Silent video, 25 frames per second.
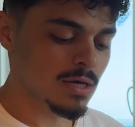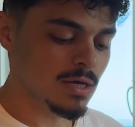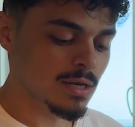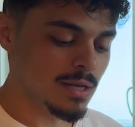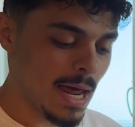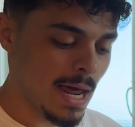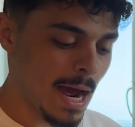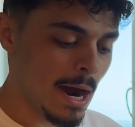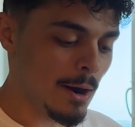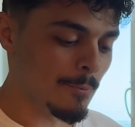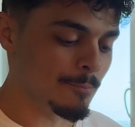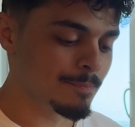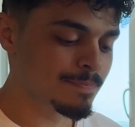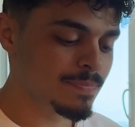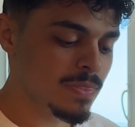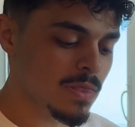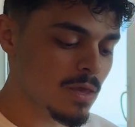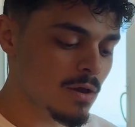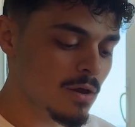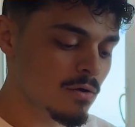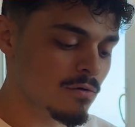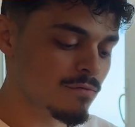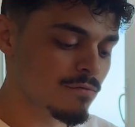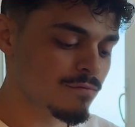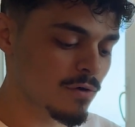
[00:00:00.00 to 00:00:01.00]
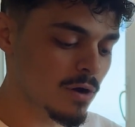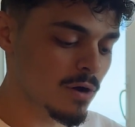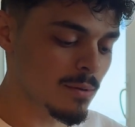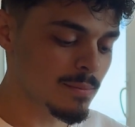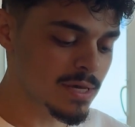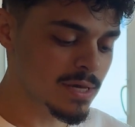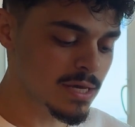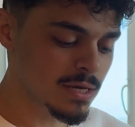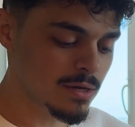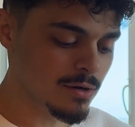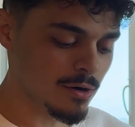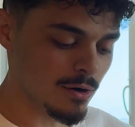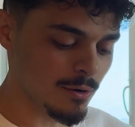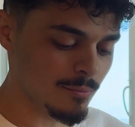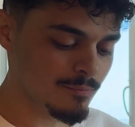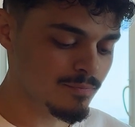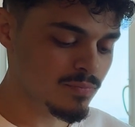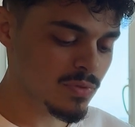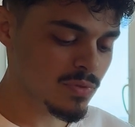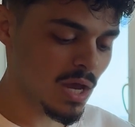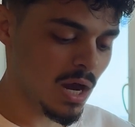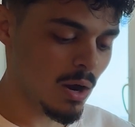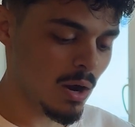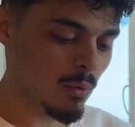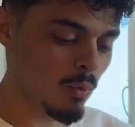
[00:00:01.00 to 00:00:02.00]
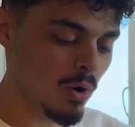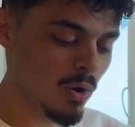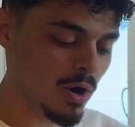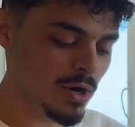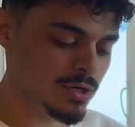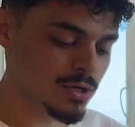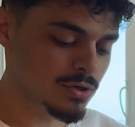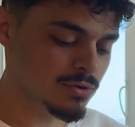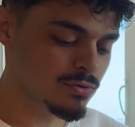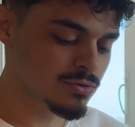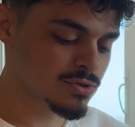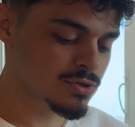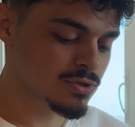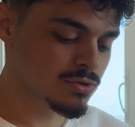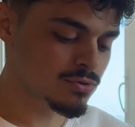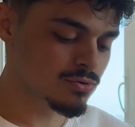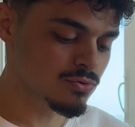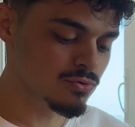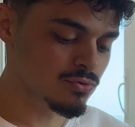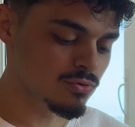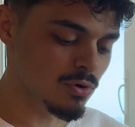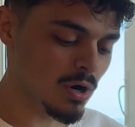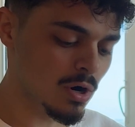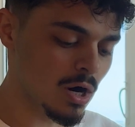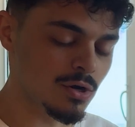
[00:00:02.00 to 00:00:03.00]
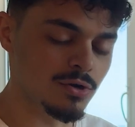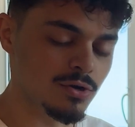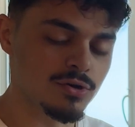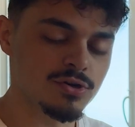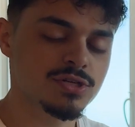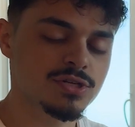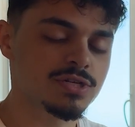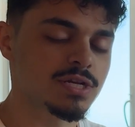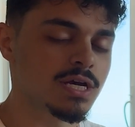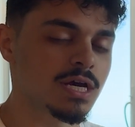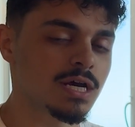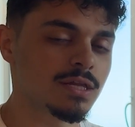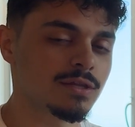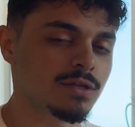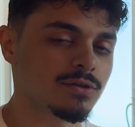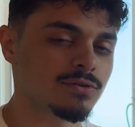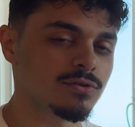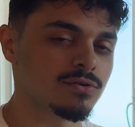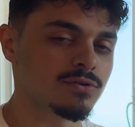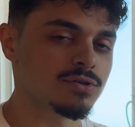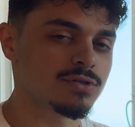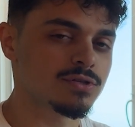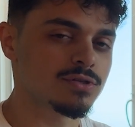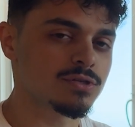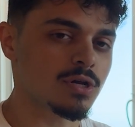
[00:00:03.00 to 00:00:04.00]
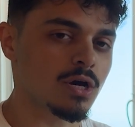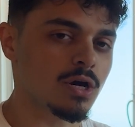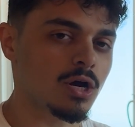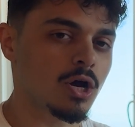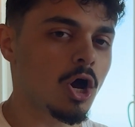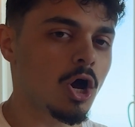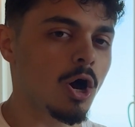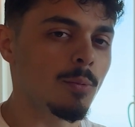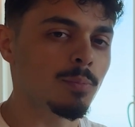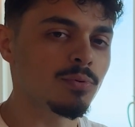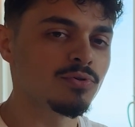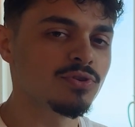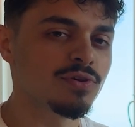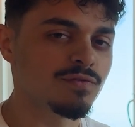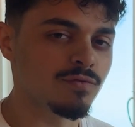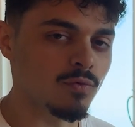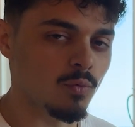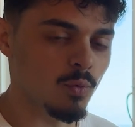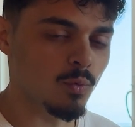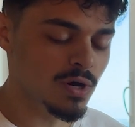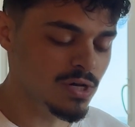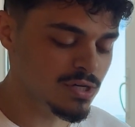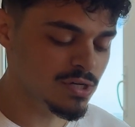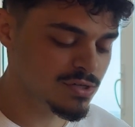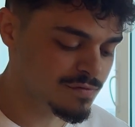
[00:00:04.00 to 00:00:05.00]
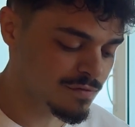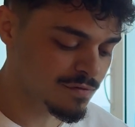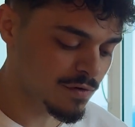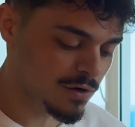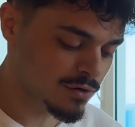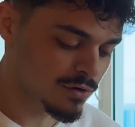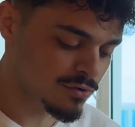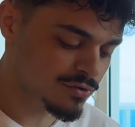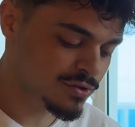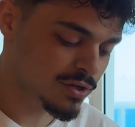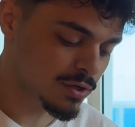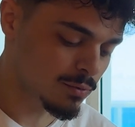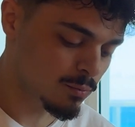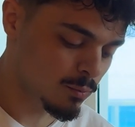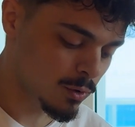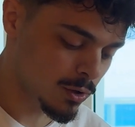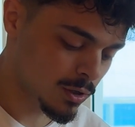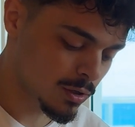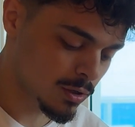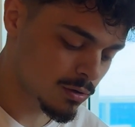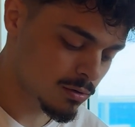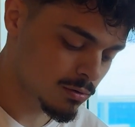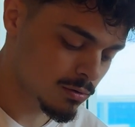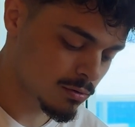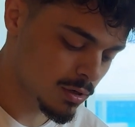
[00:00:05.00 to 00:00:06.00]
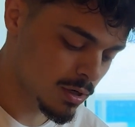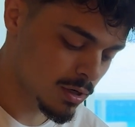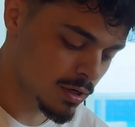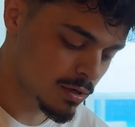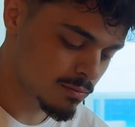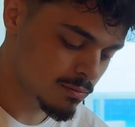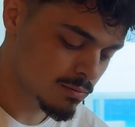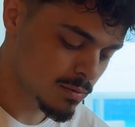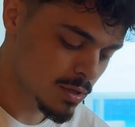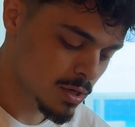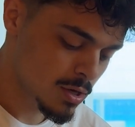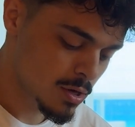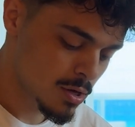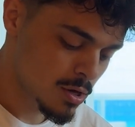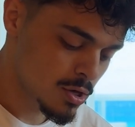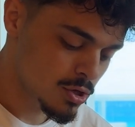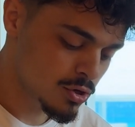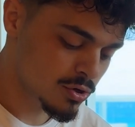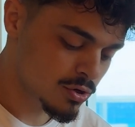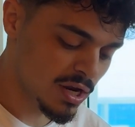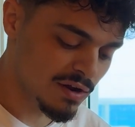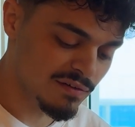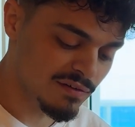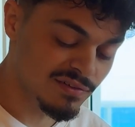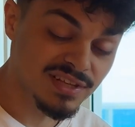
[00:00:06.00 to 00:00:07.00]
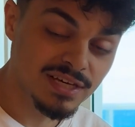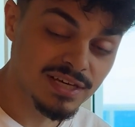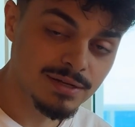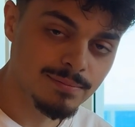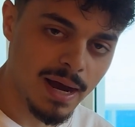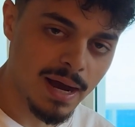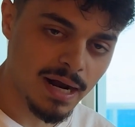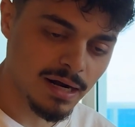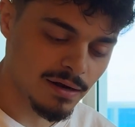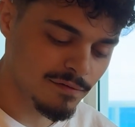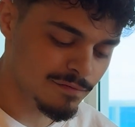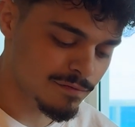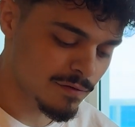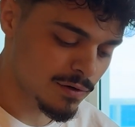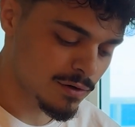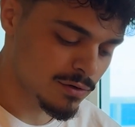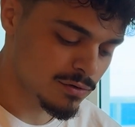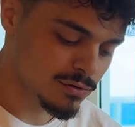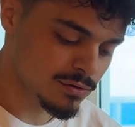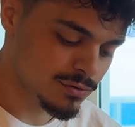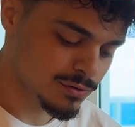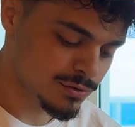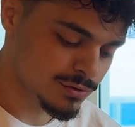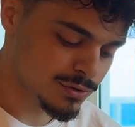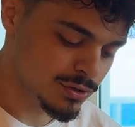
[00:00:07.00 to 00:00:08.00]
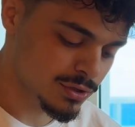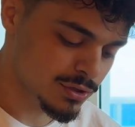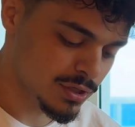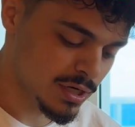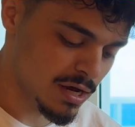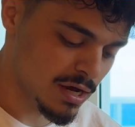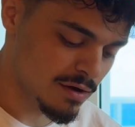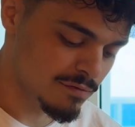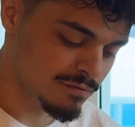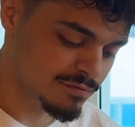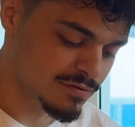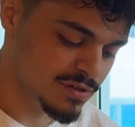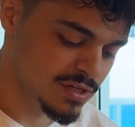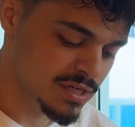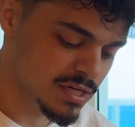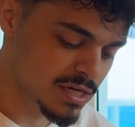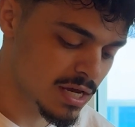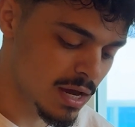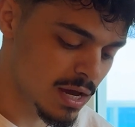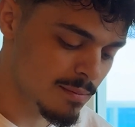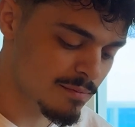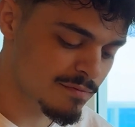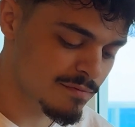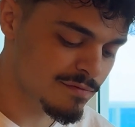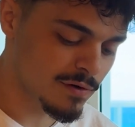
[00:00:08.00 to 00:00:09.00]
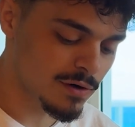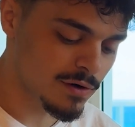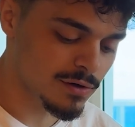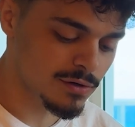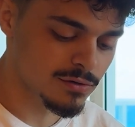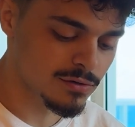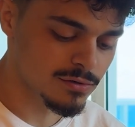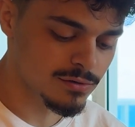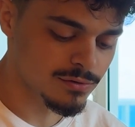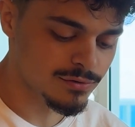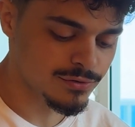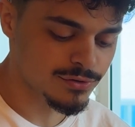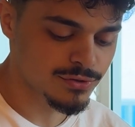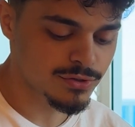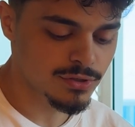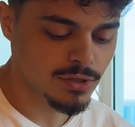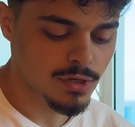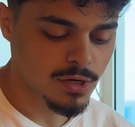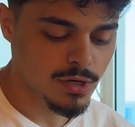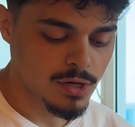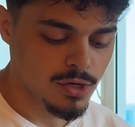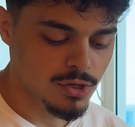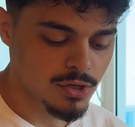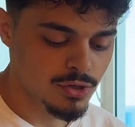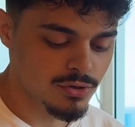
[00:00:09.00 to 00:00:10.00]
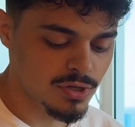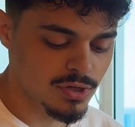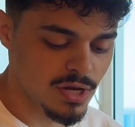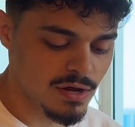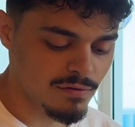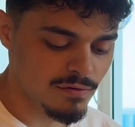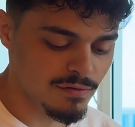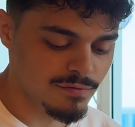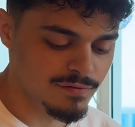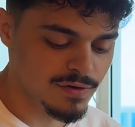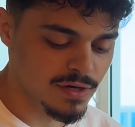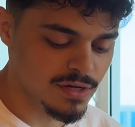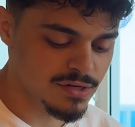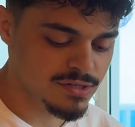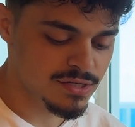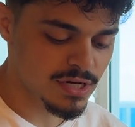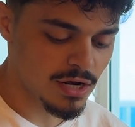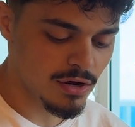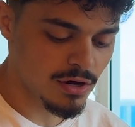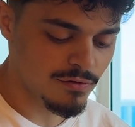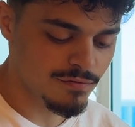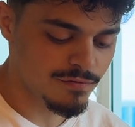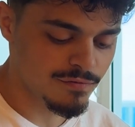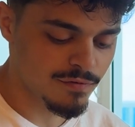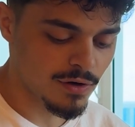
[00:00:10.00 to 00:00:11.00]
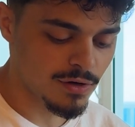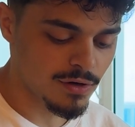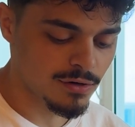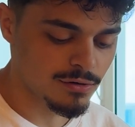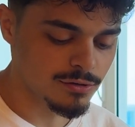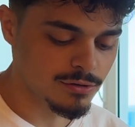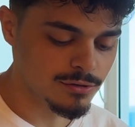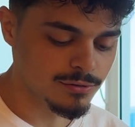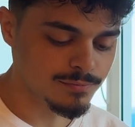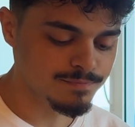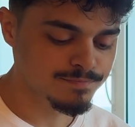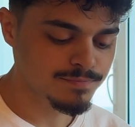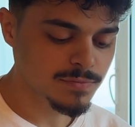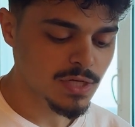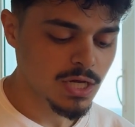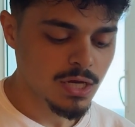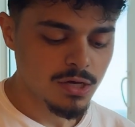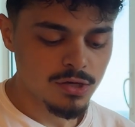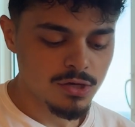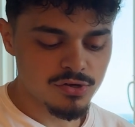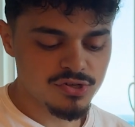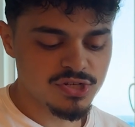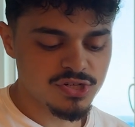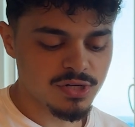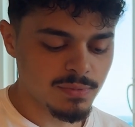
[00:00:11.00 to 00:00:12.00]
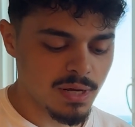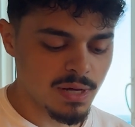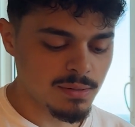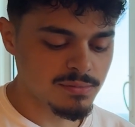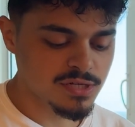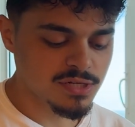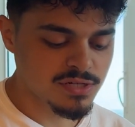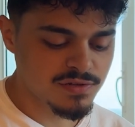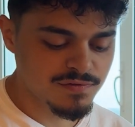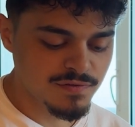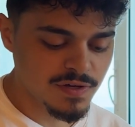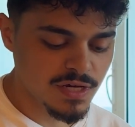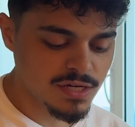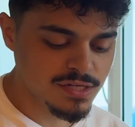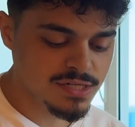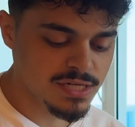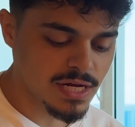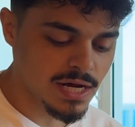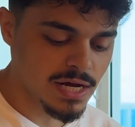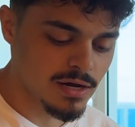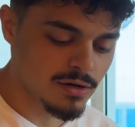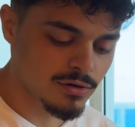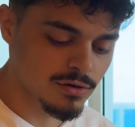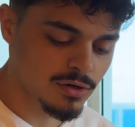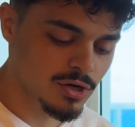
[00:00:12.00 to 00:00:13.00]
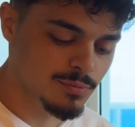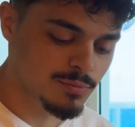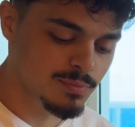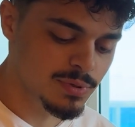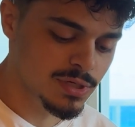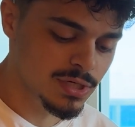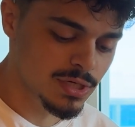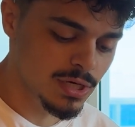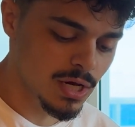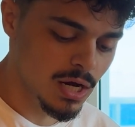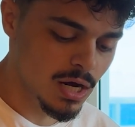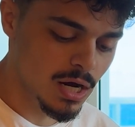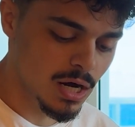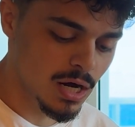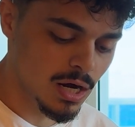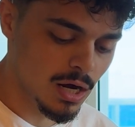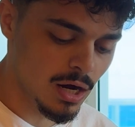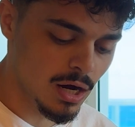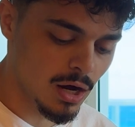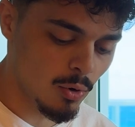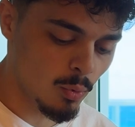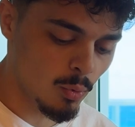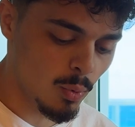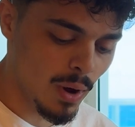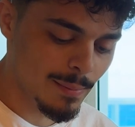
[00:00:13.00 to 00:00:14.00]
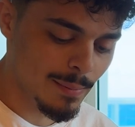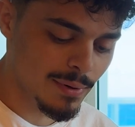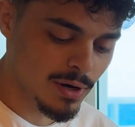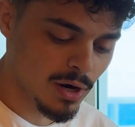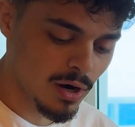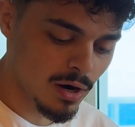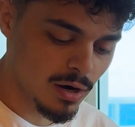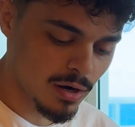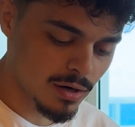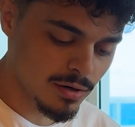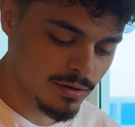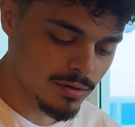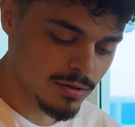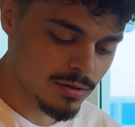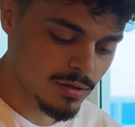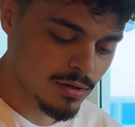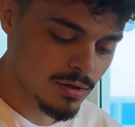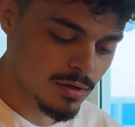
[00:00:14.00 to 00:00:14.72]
Now, from here, I want you to understand that there's a couple different ways funnels can work. Okay? You can have lead magnet funnels. You can have DM funnels. You can have a VSL funnel. Sometimes this VSL could be a webinar.